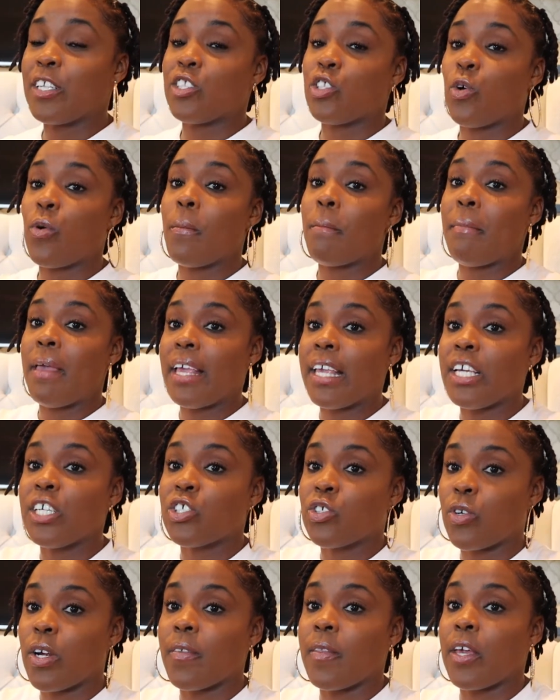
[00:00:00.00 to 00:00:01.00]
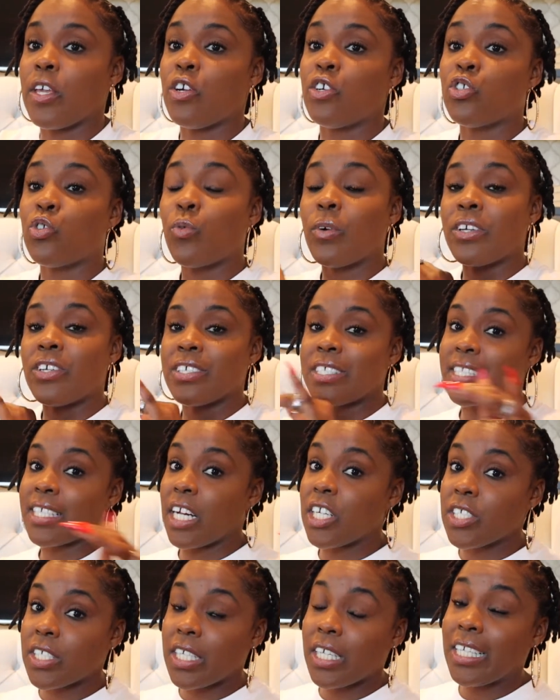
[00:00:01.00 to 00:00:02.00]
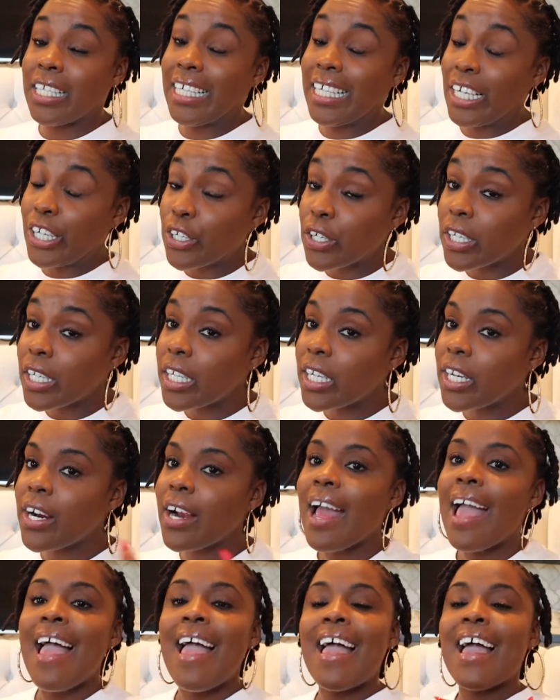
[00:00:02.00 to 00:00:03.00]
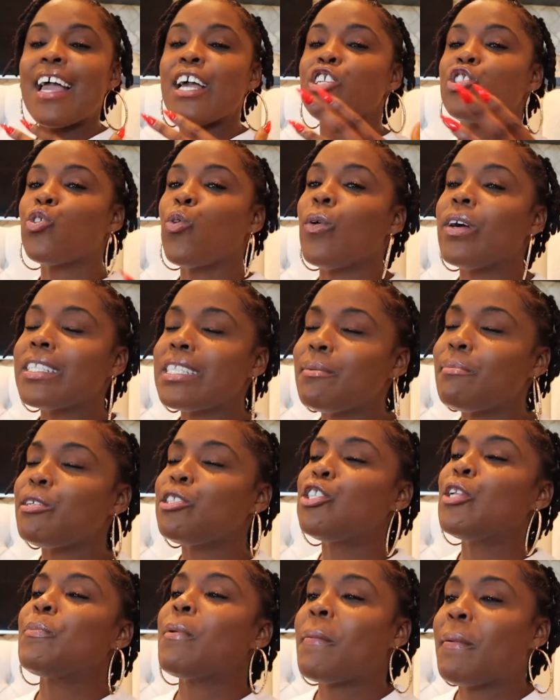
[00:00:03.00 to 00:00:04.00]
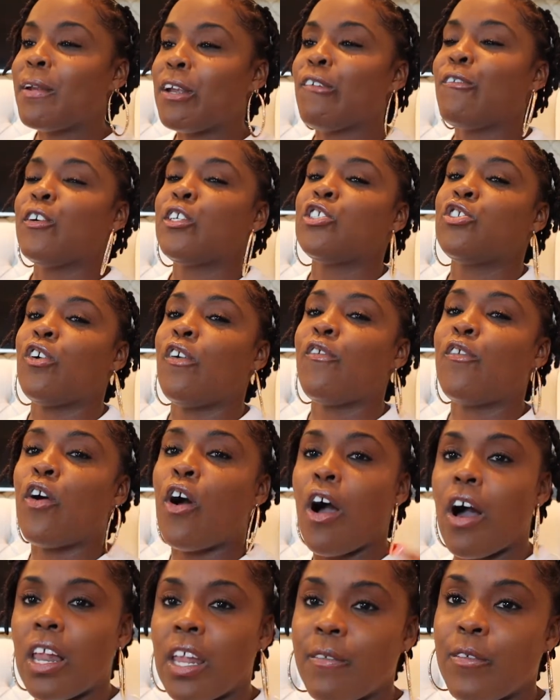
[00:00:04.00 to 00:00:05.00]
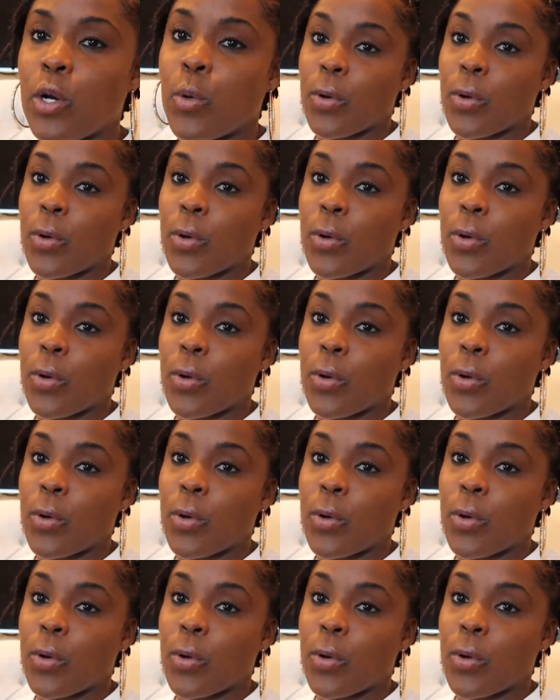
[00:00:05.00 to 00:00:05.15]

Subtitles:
So making sure that you're doing your scheduling earlier is going to be super beneficial for all of your